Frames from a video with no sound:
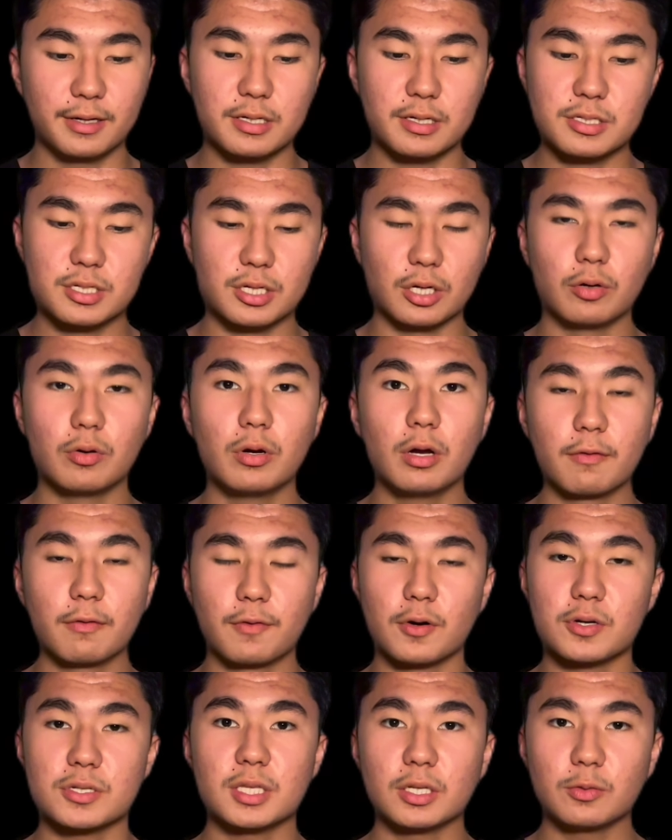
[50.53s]
So
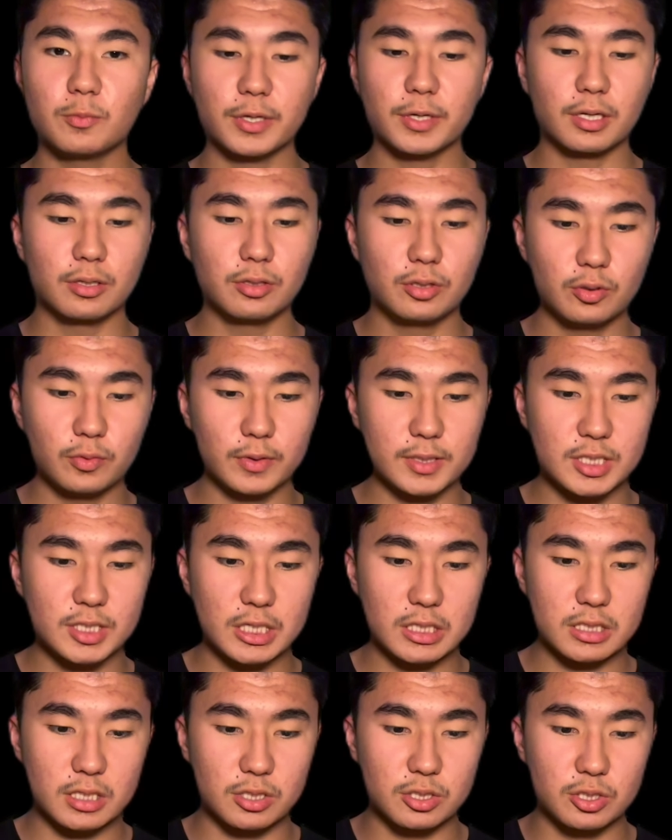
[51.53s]
first thing we could do is
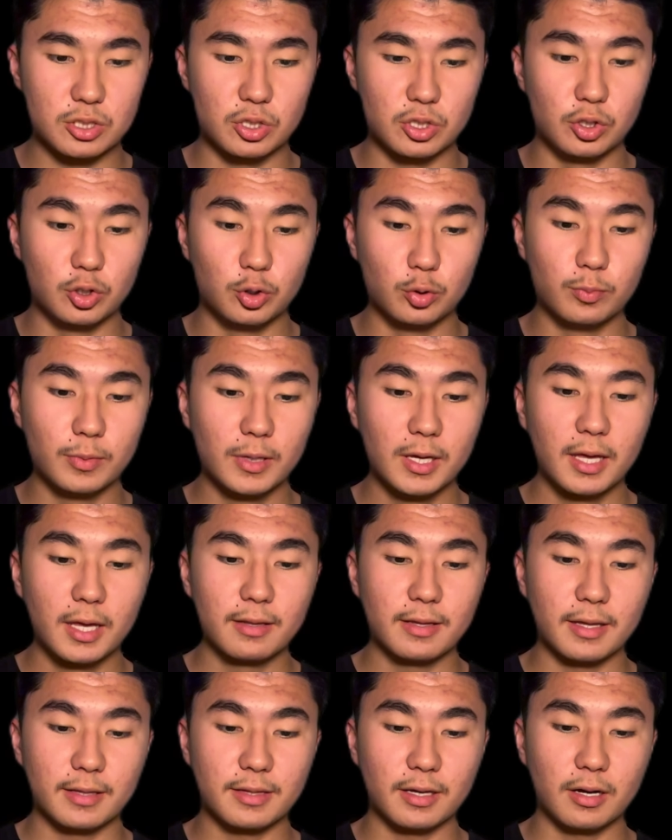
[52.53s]
just assume
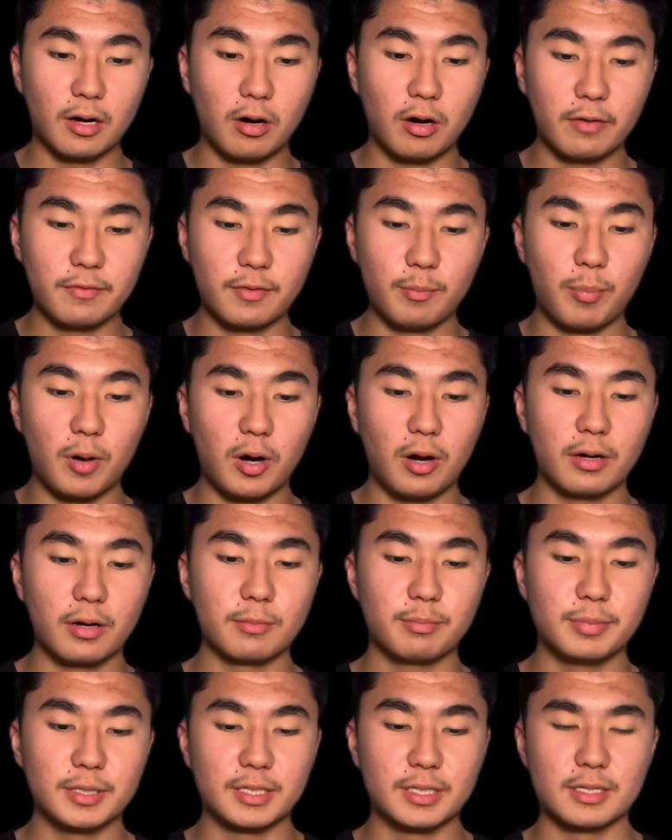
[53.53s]
that they all have a bond,
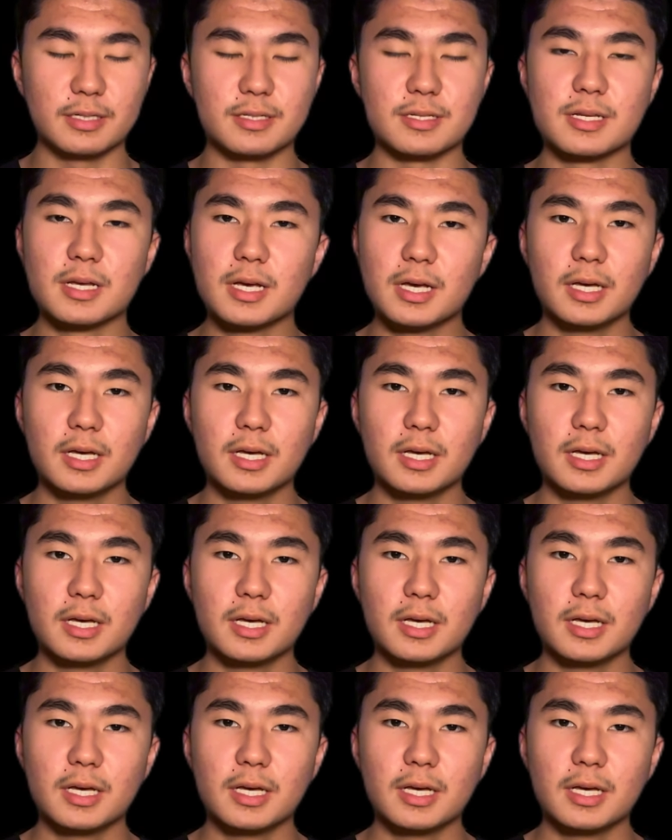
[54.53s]
because